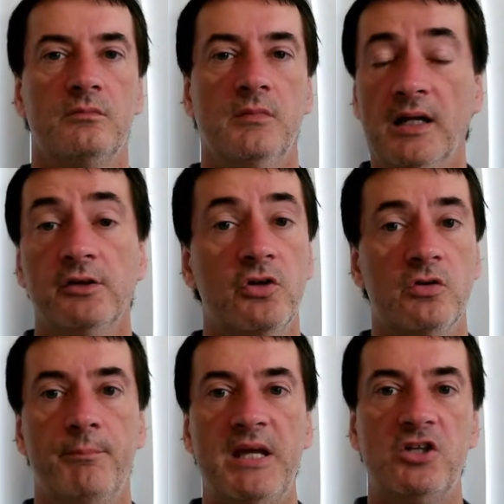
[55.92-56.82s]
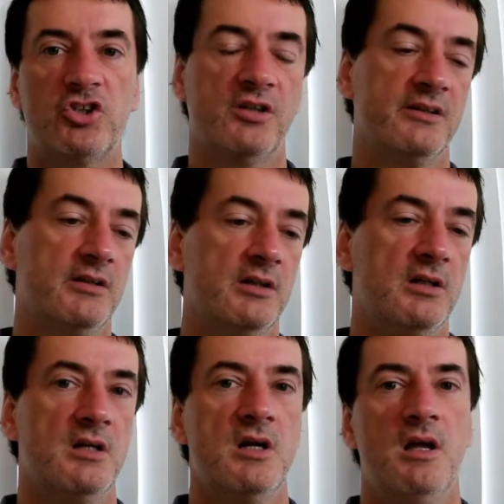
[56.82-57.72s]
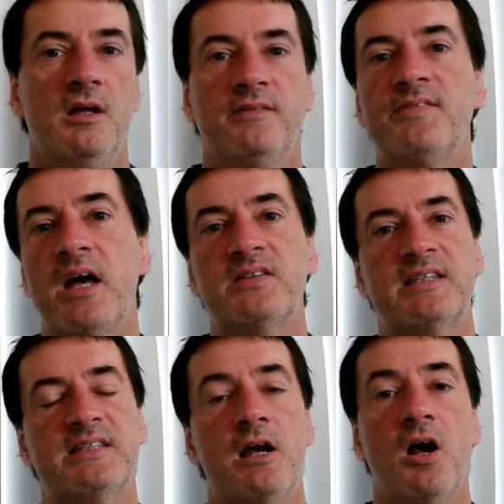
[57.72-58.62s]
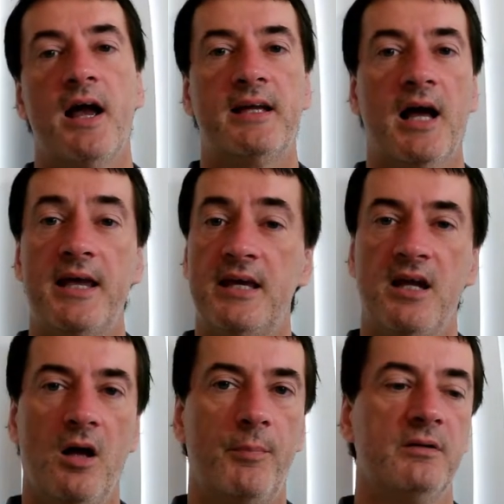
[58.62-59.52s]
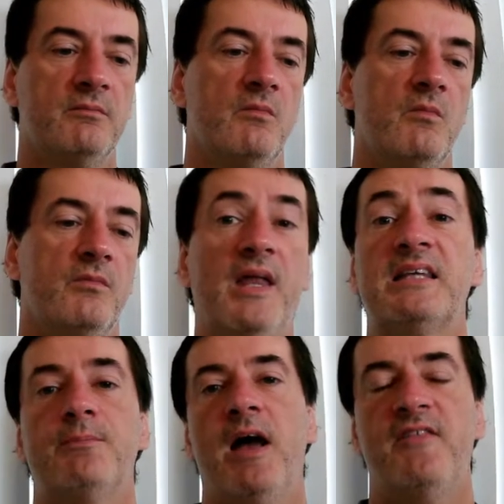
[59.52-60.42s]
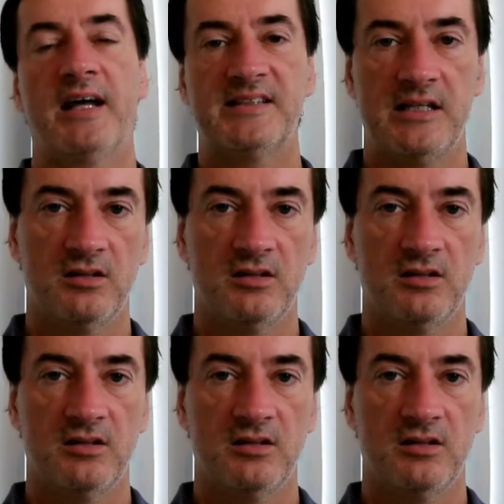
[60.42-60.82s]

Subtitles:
and Laguna Beach, the 1,000-stair hike I hit up, that's my vaccine.